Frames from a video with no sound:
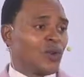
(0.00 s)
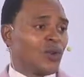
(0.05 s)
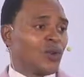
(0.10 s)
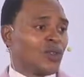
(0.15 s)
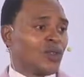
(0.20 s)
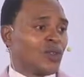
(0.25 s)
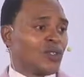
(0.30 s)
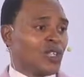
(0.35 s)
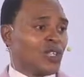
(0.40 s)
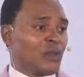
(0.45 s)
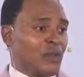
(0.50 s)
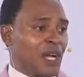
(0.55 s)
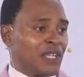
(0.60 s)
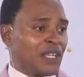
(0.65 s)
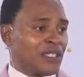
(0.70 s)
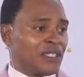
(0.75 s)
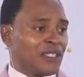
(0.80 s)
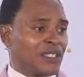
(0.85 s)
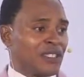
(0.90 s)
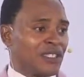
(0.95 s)
the
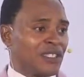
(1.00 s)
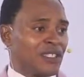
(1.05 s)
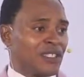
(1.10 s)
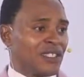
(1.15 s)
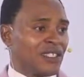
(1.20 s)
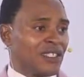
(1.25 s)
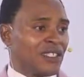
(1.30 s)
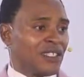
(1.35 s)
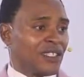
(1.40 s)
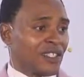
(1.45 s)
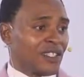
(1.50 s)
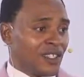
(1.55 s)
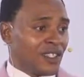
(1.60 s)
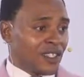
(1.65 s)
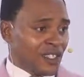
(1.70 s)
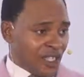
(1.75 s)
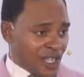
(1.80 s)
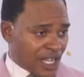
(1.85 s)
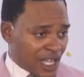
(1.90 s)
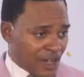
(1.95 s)
man,
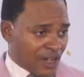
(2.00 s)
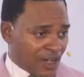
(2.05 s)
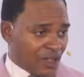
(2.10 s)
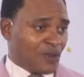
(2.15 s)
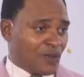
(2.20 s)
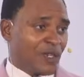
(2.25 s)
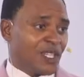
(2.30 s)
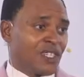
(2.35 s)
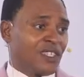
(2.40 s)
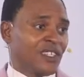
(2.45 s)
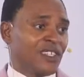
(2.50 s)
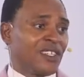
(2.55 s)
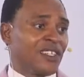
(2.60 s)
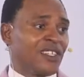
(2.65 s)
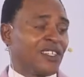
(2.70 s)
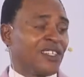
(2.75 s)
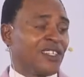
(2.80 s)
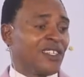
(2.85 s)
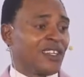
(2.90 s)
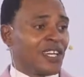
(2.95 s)
her husband,
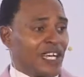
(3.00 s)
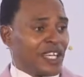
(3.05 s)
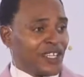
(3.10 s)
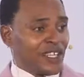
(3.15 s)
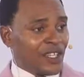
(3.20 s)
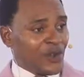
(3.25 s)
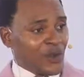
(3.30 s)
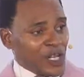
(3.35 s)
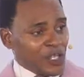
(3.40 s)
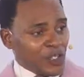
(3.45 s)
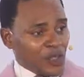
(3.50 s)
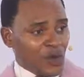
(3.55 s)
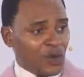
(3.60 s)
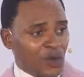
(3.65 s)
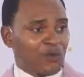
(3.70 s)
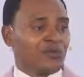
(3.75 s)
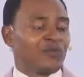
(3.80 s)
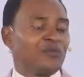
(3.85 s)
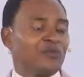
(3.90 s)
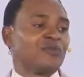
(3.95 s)
and you went
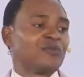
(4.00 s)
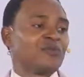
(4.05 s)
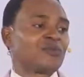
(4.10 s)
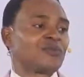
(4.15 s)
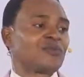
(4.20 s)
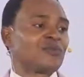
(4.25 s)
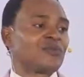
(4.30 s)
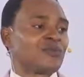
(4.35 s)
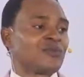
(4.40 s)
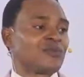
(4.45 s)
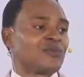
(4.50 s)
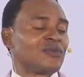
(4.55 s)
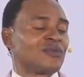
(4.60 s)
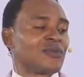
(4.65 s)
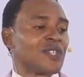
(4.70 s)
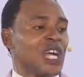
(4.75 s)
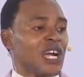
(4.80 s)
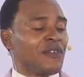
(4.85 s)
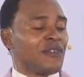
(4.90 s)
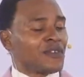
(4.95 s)
home.
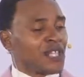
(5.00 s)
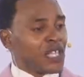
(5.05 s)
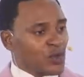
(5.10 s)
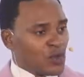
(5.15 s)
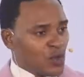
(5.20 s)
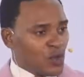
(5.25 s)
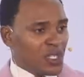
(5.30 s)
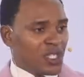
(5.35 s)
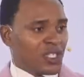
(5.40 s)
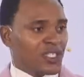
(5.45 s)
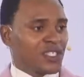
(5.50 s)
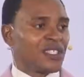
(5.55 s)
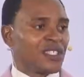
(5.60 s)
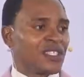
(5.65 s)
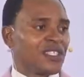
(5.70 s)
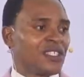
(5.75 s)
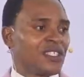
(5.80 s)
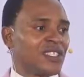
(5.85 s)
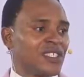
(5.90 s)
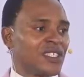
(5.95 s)
After 2 weeks,
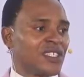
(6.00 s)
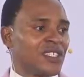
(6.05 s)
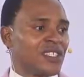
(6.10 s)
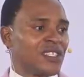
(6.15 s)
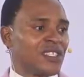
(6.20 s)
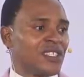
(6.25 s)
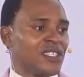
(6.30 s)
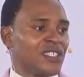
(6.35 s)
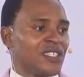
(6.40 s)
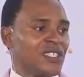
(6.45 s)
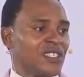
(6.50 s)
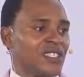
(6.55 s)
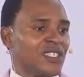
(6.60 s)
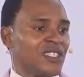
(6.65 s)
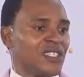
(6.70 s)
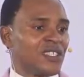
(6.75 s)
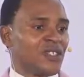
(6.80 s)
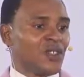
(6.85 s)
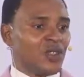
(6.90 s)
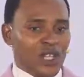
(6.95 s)

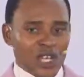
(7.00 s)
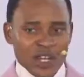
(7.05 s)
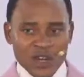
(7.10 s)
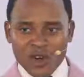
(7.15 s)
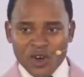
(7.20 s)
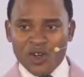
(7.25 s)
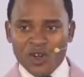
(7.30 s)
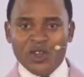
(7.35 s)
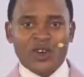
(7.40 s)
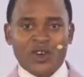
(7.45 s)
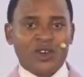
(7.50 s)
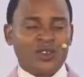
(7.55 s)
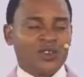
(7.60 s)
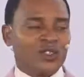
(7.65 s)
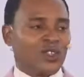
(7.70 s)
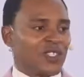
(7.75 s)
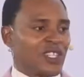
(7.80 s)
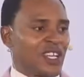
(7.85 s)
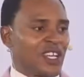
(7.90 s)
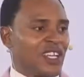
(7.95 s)
you now call your
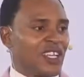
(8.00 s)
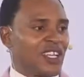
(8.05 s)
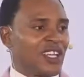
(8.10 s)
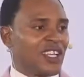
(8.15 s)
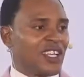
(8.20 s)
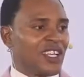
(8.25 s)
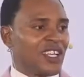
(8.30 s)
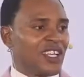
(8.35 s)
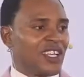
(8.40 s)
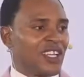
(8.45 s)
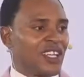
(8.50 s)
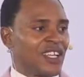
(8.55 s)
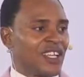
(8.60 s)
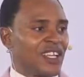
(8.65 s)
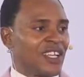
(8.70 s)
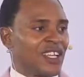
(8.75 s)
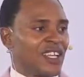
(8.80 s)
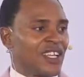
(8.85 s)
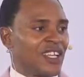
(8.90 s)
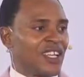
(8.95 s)
daughter
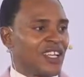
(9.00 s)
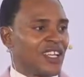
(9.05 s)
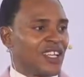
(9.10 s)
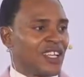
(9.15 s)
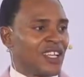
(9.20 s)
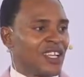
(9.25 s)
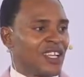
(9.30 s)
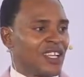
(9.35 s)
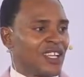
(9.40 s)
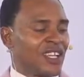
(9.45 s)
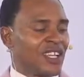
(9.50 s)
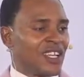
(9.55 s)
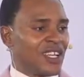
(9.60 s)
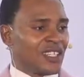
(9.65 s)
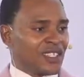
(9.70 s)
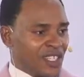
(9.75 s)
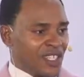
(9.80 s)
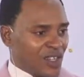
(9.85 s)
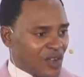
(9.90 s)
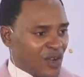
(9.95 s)
and
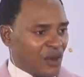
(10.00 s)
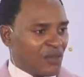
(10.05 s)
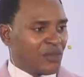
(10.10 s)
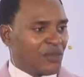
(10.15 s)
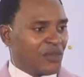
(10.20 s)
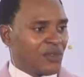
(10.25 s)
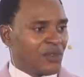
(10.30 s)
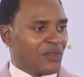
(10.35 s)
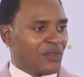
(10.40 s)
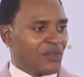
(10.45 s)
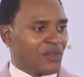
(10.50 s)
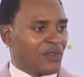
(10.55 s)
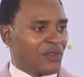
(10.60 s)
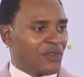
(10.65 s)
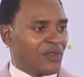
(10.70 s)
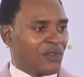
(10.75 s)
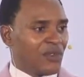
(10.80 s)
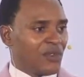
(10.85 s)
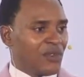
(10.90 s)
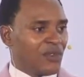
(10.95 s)
say, "God,
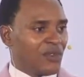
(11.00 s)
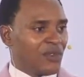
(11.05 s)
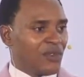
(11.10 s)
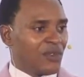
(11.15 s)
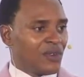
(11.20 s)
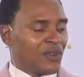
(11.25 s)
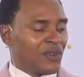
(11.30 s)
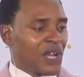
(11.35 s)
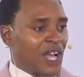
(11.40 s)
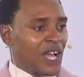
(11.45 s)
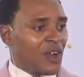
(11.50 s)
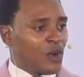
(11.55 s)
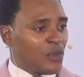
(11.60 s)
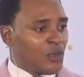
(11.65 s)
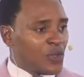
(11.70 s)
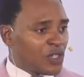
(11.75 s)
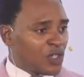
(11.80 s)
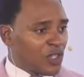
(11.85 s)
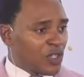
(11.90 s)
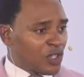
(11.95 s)
I
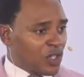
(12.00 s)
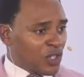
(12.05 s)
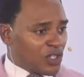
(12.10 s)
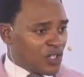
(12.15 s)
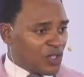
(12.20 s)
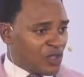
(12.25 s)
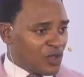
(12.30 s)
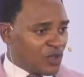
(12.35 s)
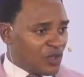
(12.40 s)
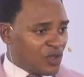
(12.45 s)
hope he's not touching